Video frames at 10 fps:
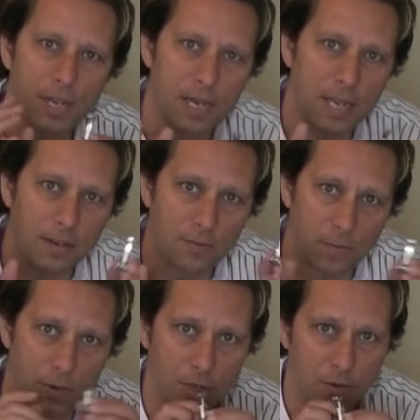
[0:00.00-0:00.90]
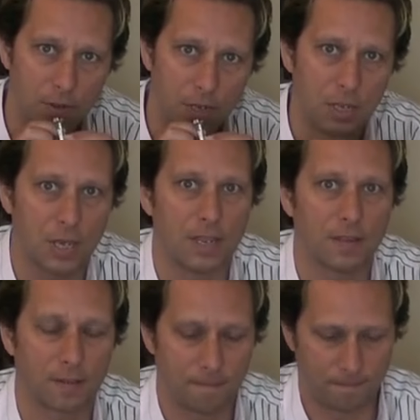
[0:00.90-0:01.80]
you need to produce your
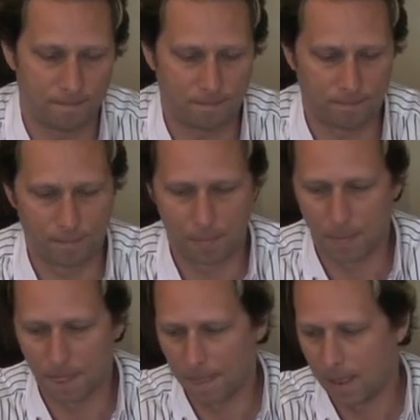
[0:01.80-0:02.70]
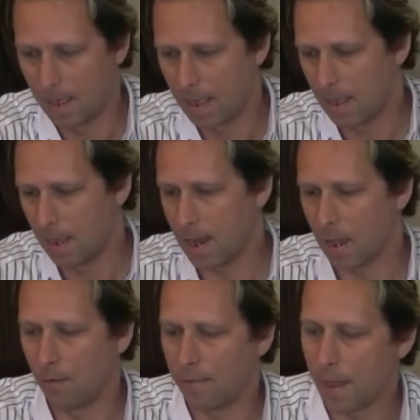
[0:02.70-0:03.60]
jeans.
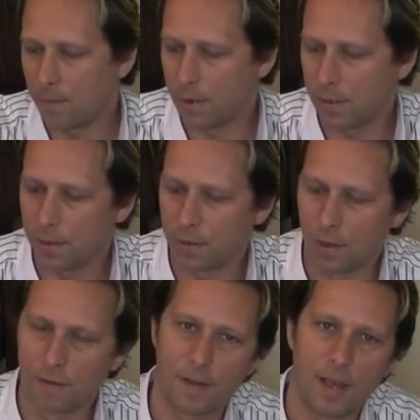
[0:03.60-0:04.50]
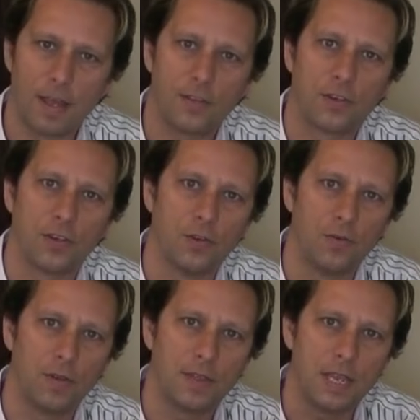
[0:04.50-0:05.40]
Now that brings us over
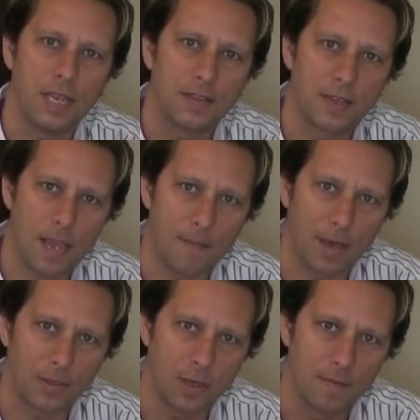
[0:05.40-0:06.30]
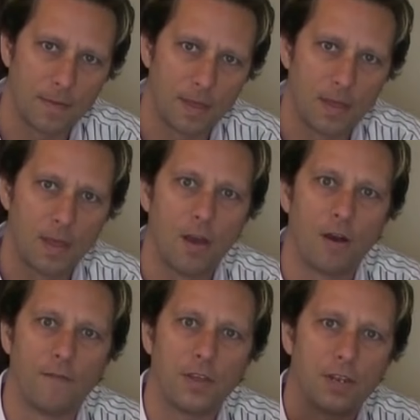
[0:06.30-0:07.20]
to the tape measure.
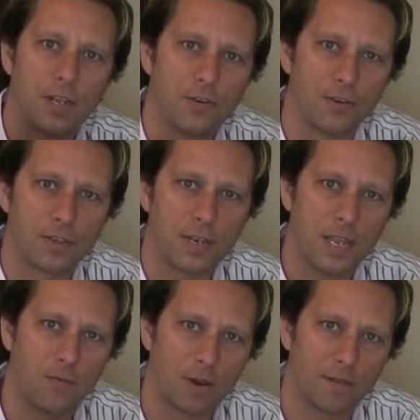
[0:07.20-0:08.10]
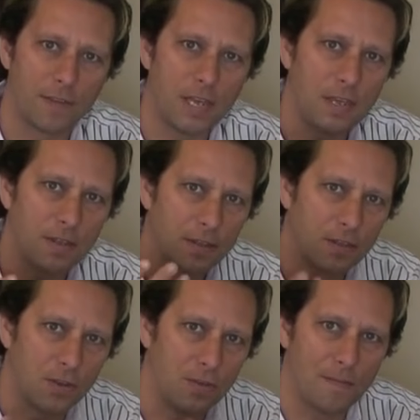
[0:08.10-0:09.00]
Obviously you're going to need one of these
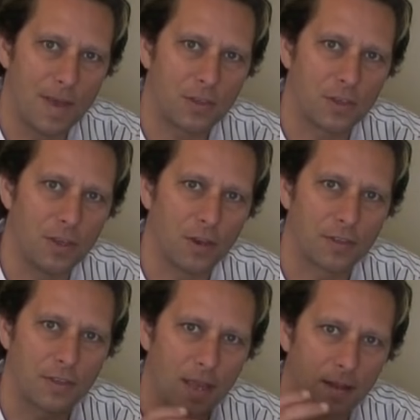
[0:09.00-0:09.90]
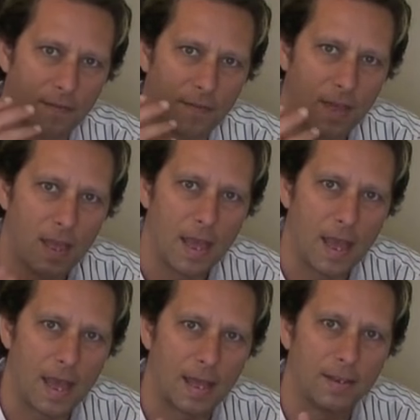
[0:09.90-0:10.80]
to measure yourself
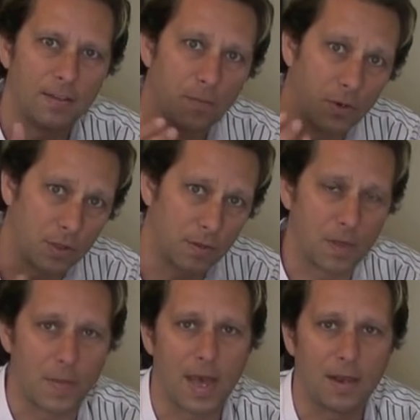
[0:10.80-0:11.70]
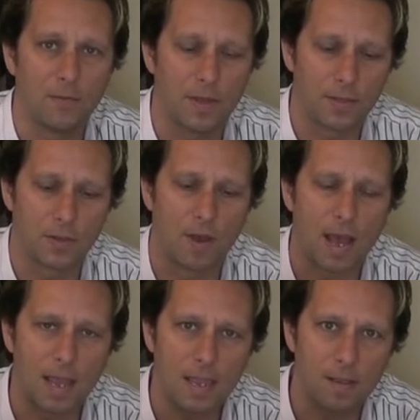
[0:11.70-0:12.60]
and produce a pattern with. So
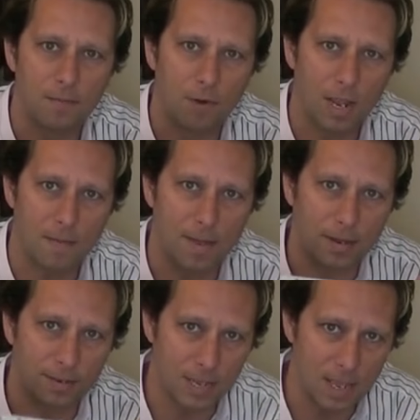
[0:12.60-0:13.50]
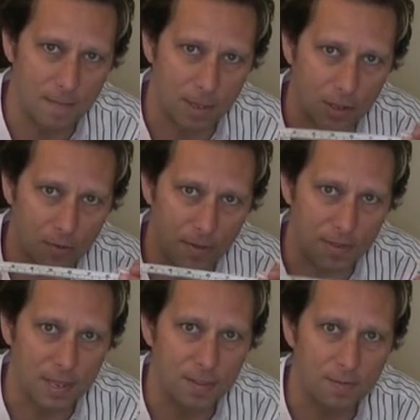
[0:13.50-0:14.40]
I recommend a tape measure
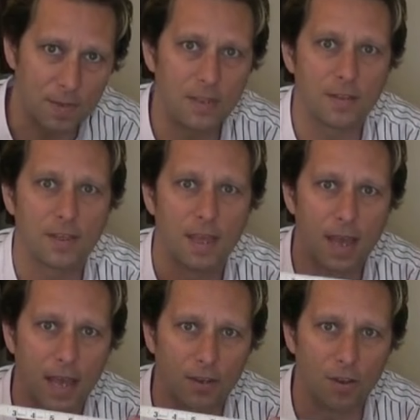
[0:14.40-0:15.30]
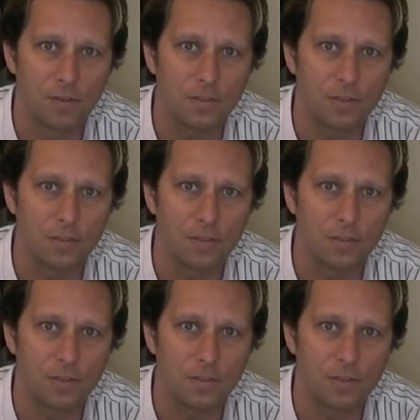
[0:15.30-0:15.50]
with centimetres and